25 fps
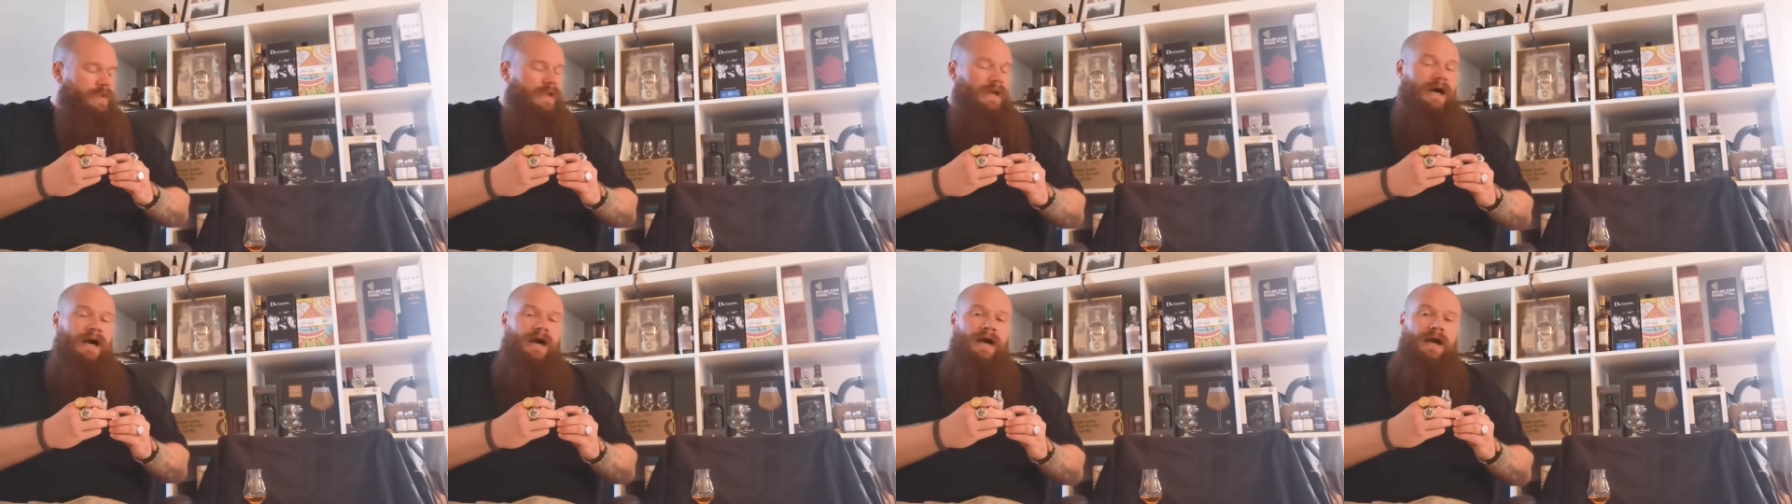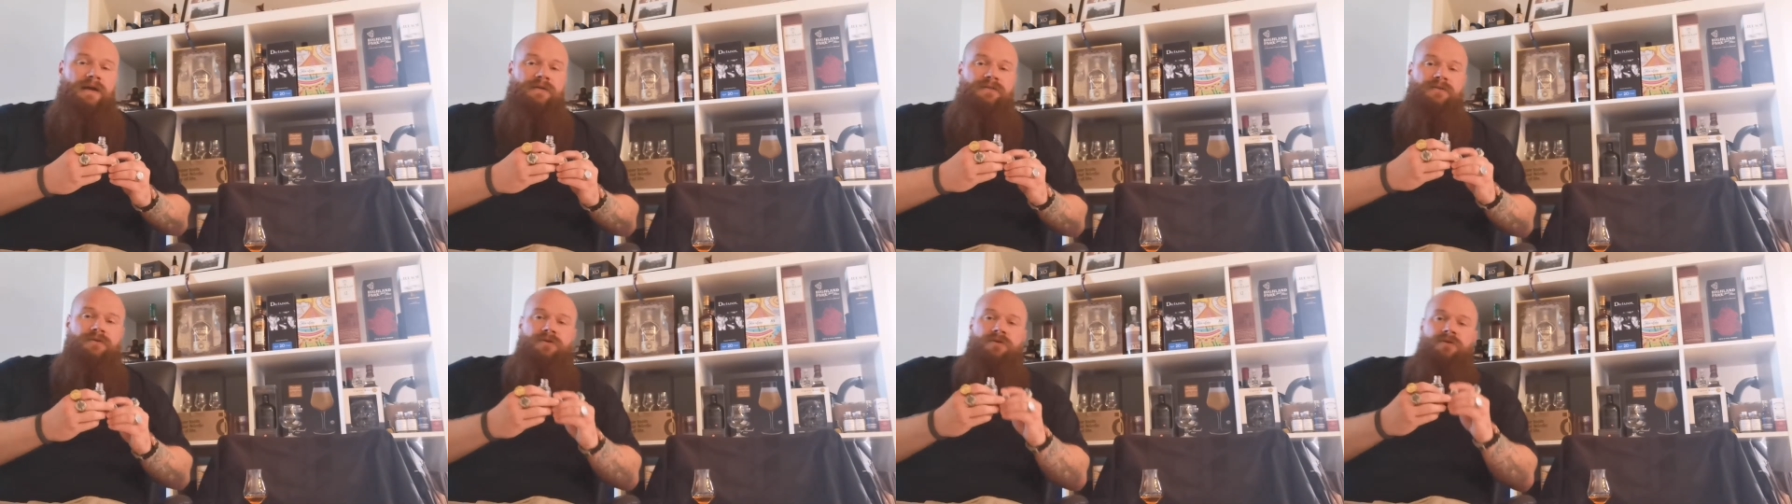
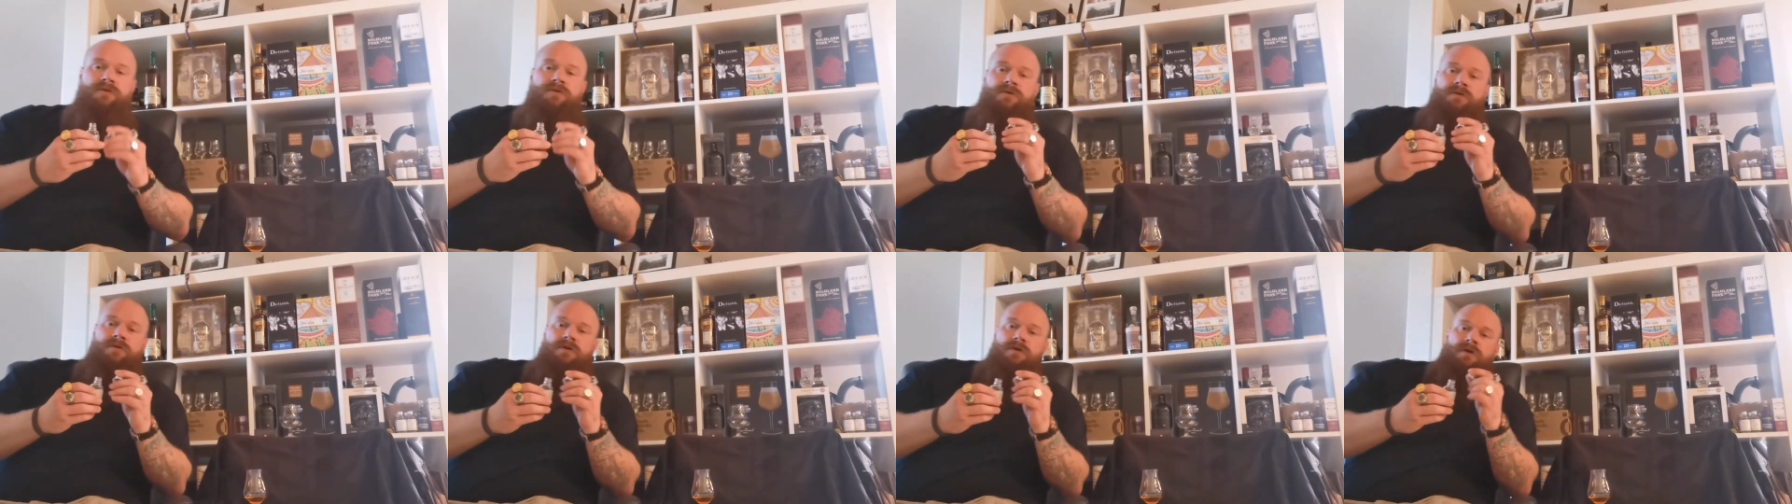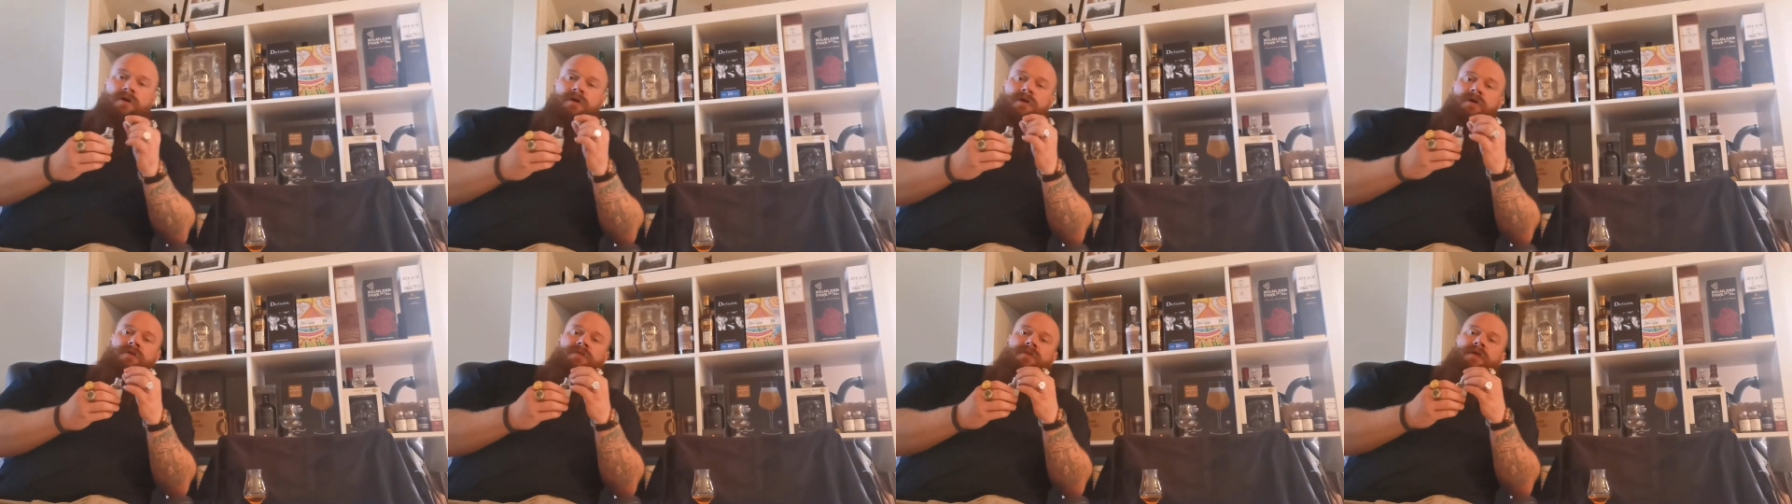either
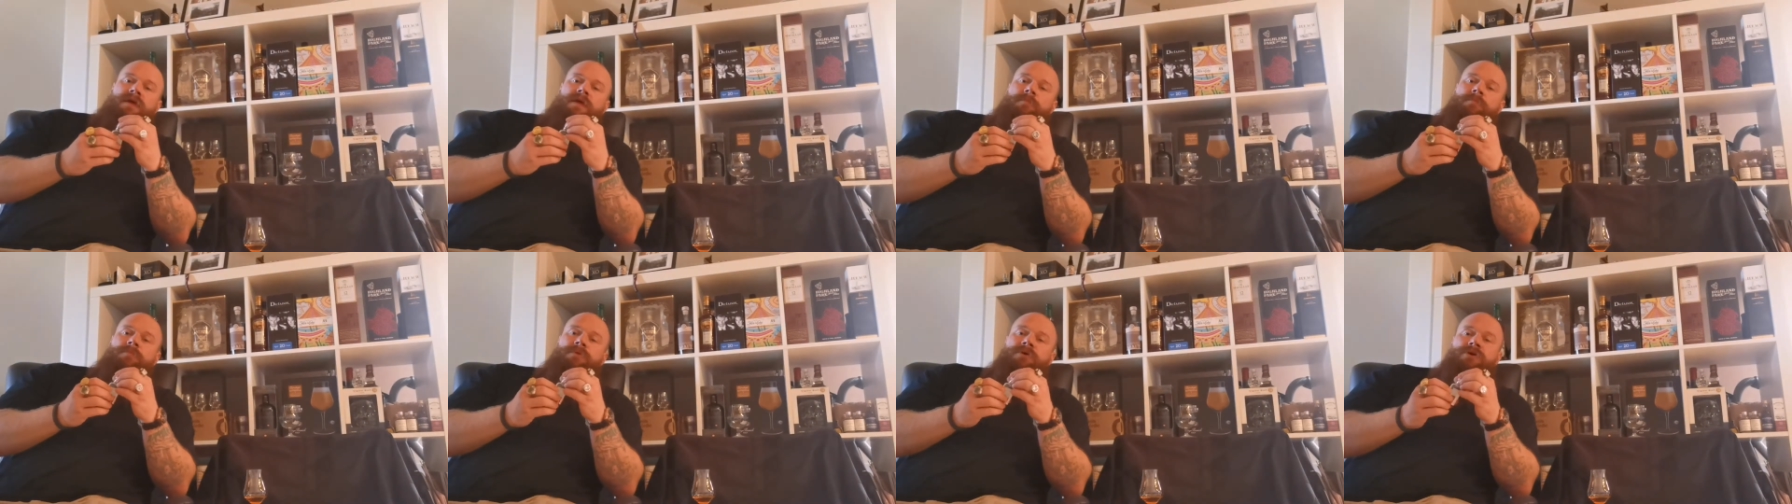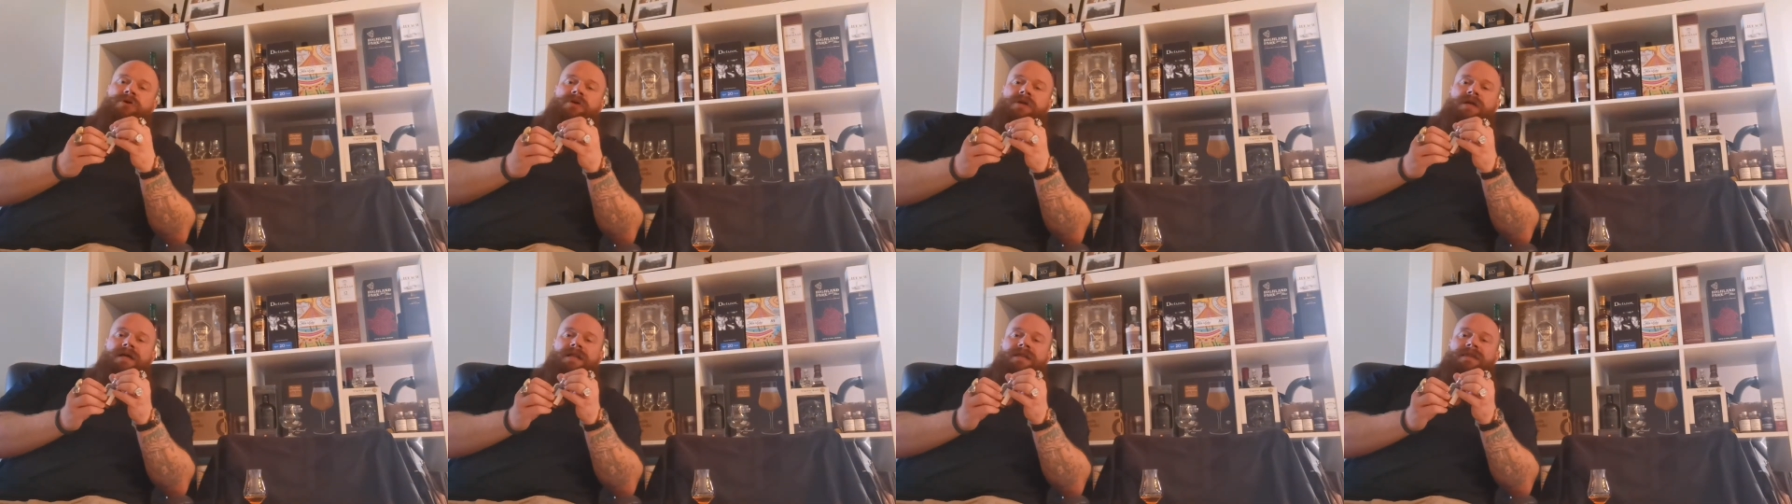they
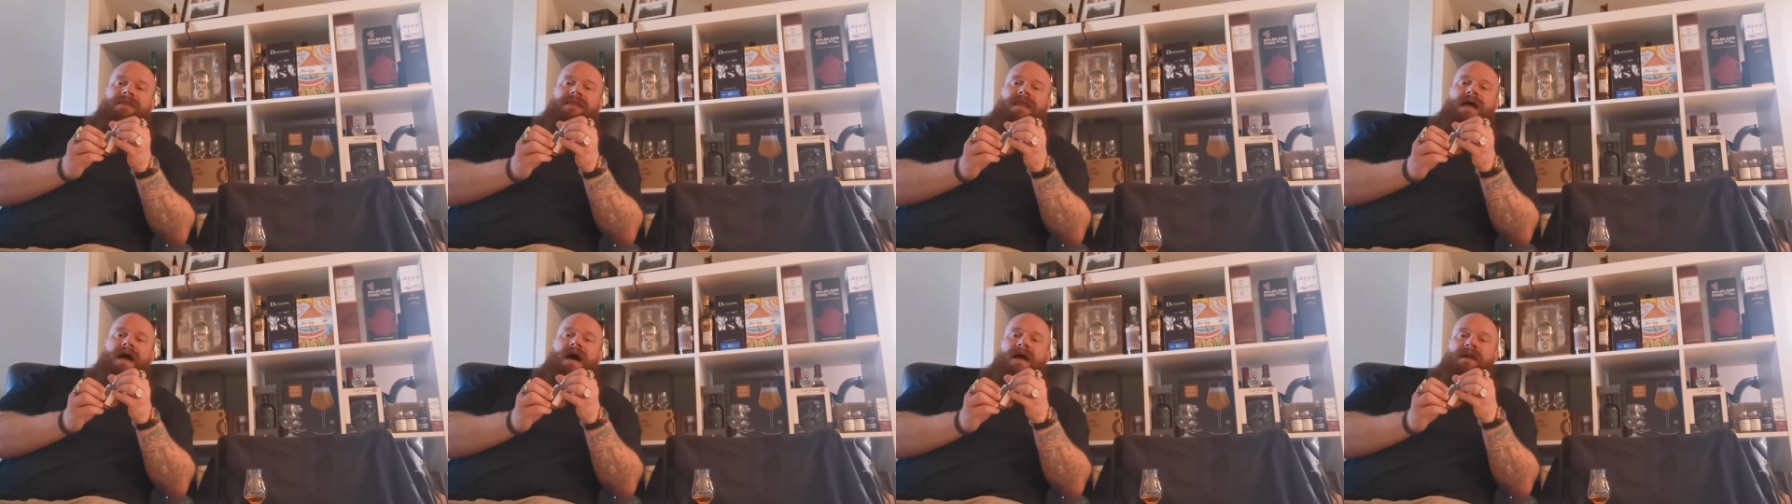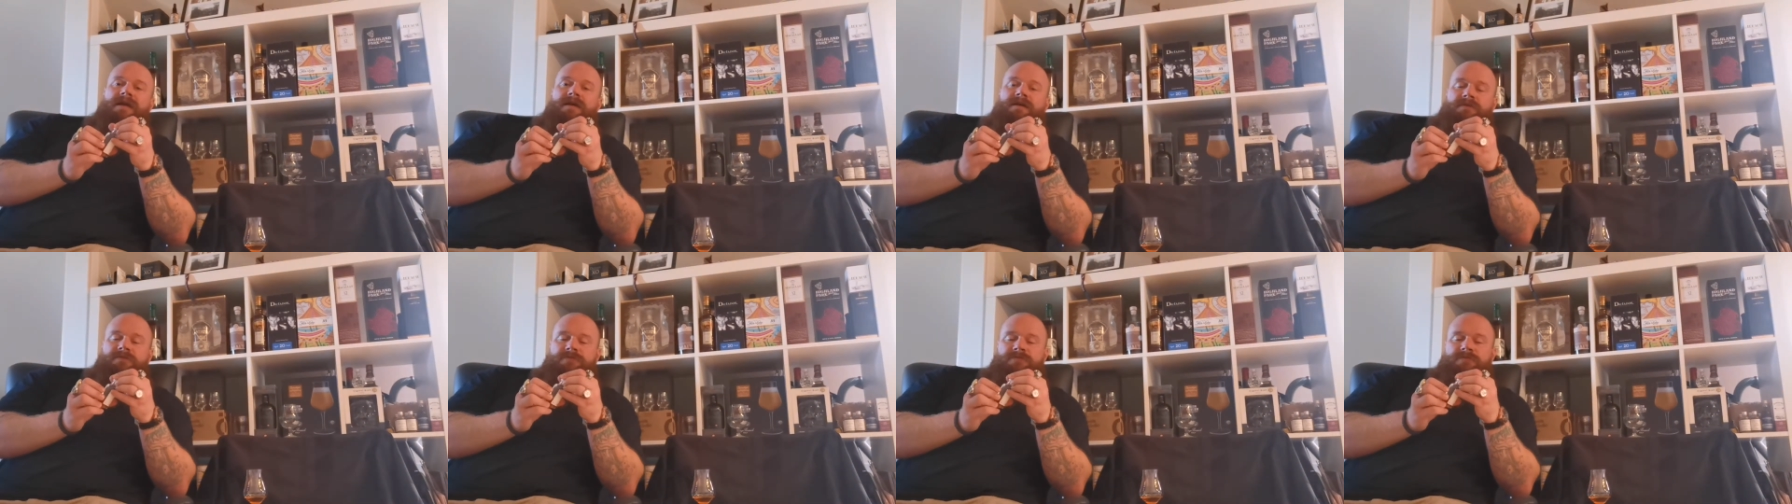put a
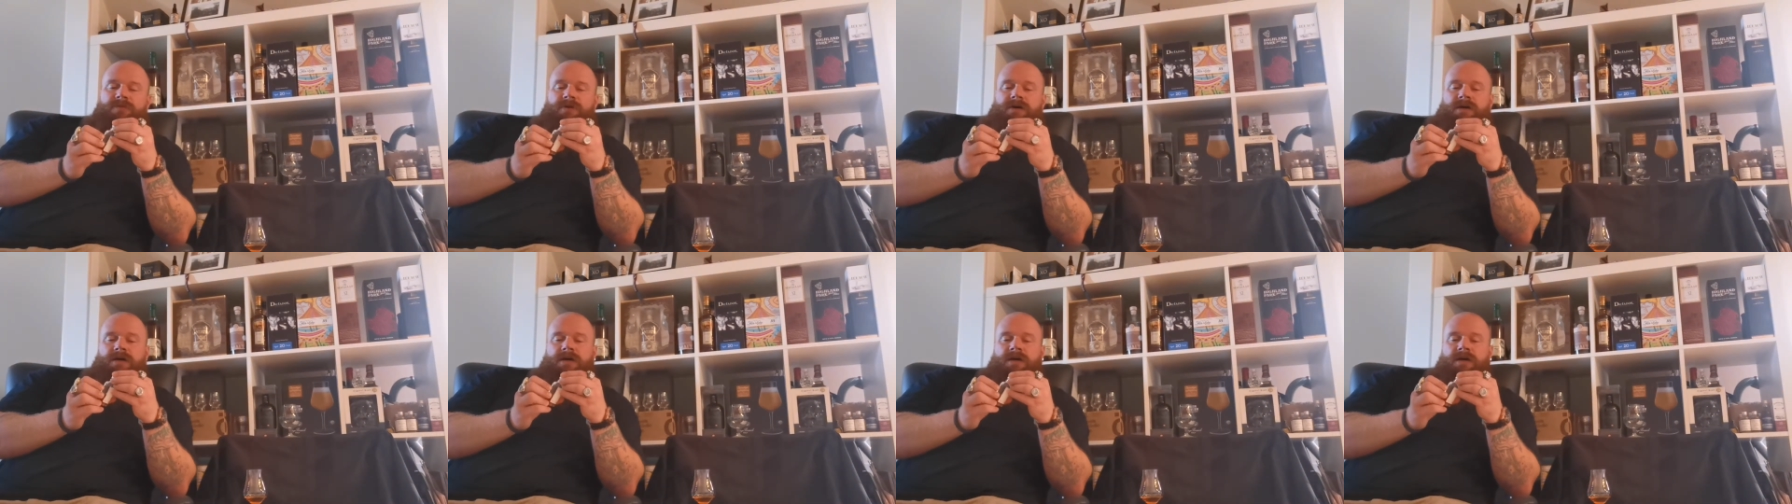lot of